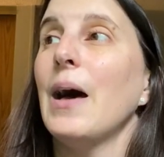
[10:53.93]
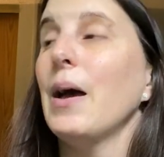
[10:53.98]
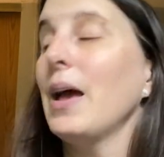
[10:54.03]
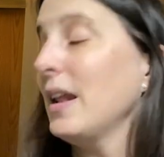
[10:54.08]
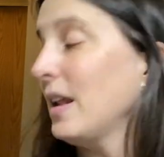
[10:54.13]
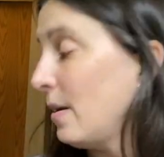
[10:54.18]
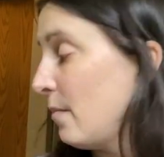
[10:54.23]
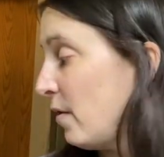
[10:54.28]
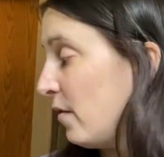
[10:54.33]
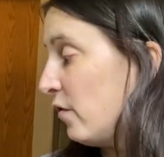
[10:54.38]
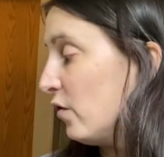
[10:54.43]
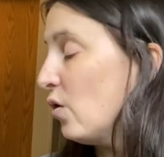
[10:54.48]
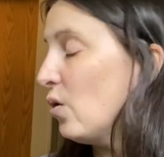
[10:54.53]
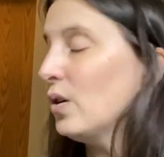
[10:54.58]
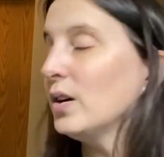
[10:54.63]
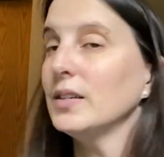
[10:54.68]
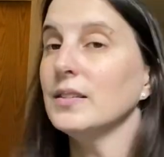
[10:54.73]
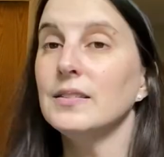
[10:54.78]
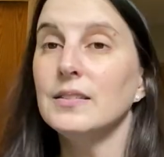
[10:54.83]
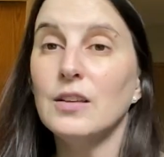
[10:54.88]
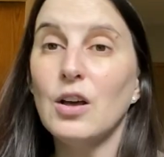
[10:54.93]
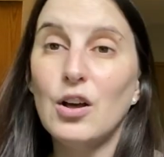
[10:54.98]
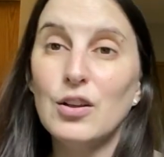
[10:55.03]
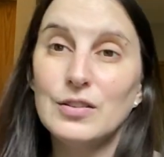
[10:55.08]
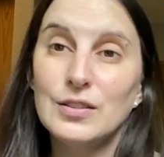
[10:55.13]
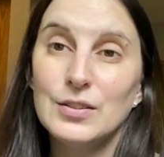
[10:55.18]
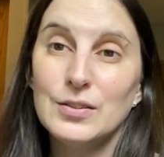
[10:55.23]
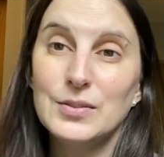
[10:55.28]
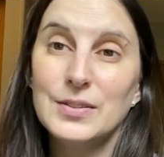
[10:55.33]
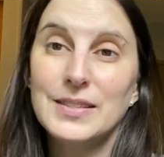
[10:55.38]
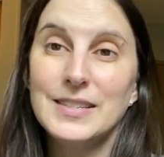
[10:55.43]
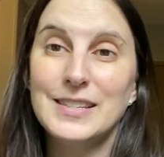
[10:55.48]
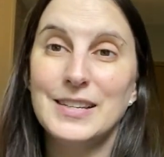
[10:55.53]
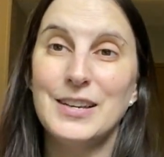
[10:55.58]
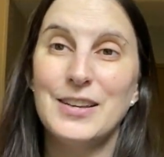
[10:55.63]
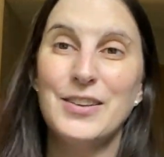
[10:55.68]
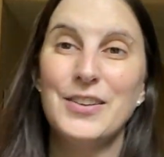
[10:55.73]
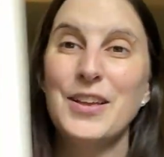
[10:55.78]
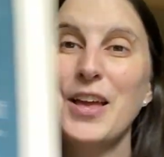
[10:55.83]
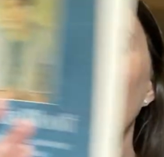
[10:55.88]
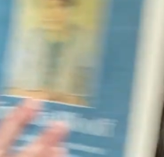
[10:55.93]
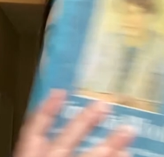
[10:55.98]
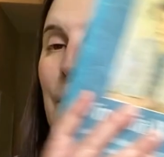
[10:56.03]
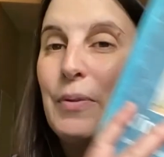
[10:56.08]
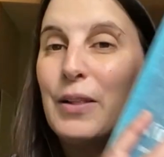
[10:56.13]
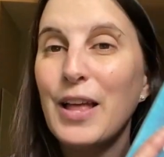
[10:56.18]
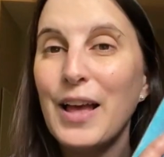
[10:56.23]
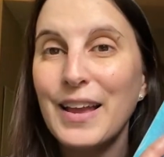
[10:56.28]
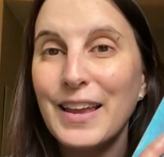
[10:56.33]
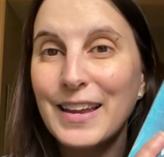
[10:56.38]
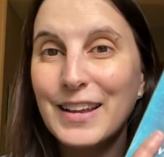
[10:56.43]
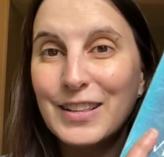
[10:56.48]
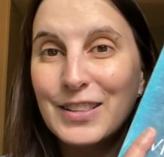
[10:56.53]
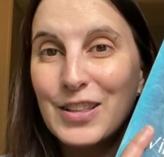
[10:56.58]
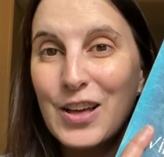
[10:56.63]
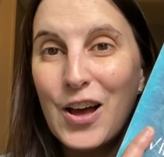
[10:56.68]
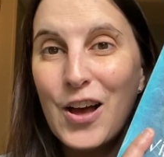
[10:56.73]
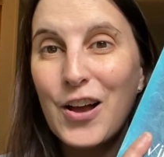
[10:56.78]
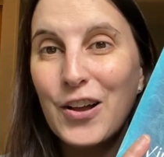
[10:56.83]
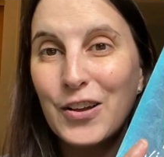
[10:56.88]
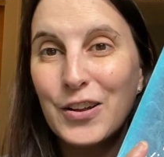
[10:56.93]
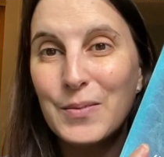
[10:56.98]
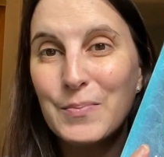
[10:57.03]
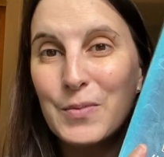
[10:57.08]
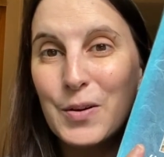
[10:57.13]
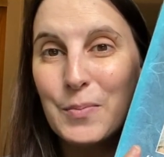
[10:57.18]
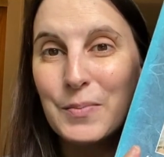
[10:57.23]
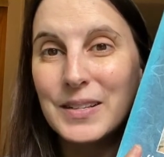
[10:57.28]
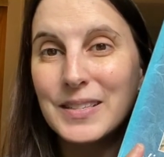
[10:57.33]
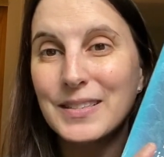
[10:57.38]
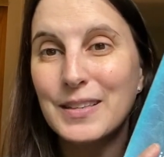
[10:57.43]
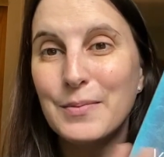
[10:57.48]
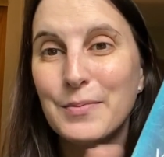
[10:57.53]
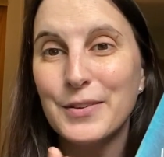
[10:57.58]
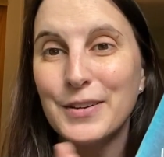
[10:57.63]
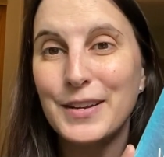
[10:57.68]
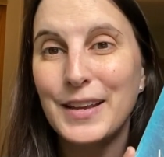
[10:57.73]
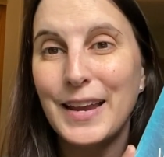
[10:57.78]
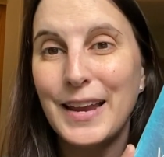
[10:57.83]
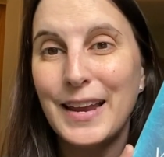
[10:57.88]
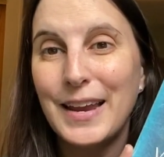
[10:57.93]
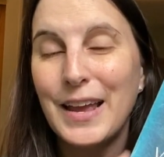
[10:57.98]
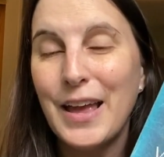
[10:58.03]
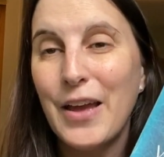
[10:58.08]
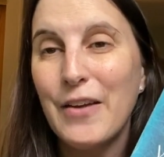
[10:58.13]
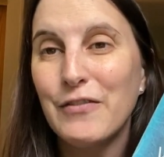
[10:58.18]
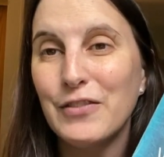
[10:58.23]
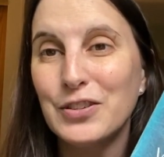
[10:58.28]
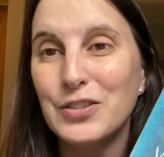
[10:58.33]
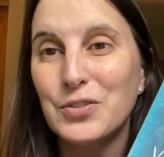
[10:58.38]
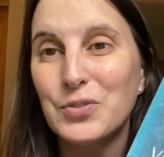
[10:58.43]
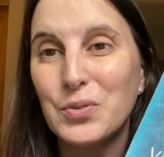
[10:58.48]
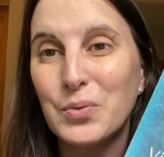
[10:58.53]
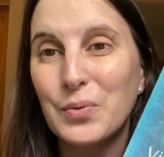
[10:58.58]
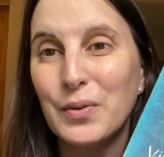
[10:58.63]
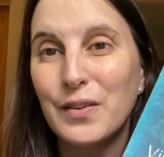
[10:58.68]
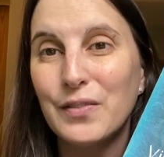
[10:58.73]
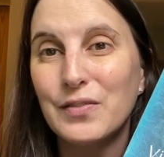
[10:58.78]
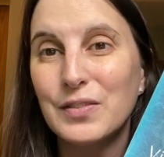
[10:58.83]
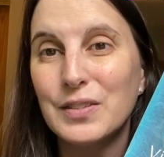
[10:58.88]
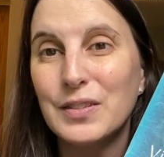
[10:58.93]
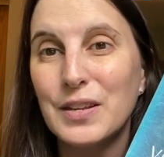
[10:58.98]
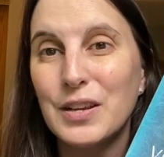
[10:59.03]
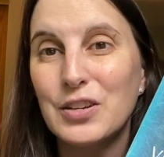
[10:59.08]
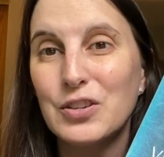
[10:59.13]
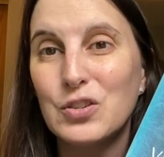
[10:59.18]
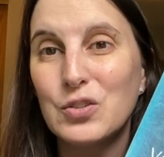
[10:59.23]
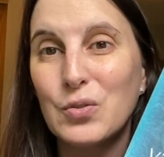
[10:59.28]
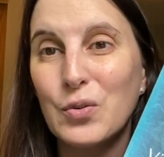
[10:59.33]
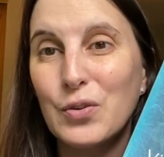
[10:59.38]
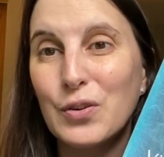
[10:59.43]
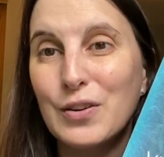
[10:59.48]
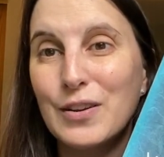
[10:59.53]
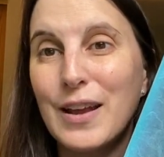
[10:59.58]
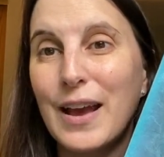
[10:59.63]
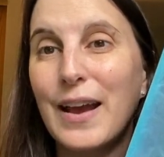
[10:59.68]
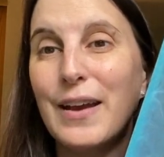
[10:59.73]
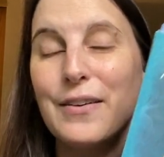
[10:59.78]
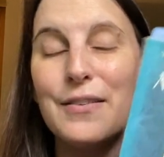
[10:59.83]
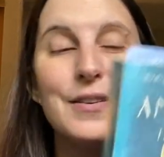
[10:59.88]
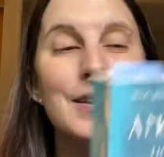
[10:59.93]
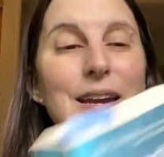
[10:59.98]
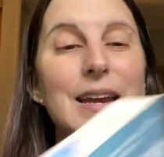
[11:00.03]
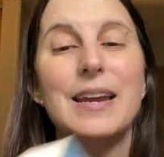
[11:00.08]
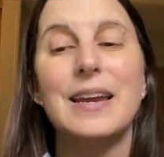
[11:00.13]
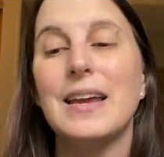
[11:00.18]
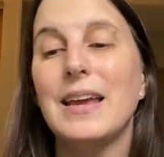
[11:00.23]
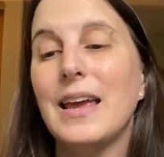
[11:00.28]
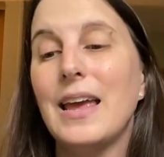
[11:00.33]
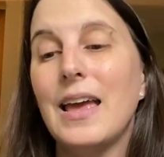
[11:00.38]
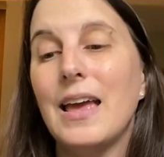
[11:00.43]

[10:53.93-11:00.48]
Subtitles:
and I'm of course also still plugging along on A Moment's Liberty, Virginia Woolf's shorter diary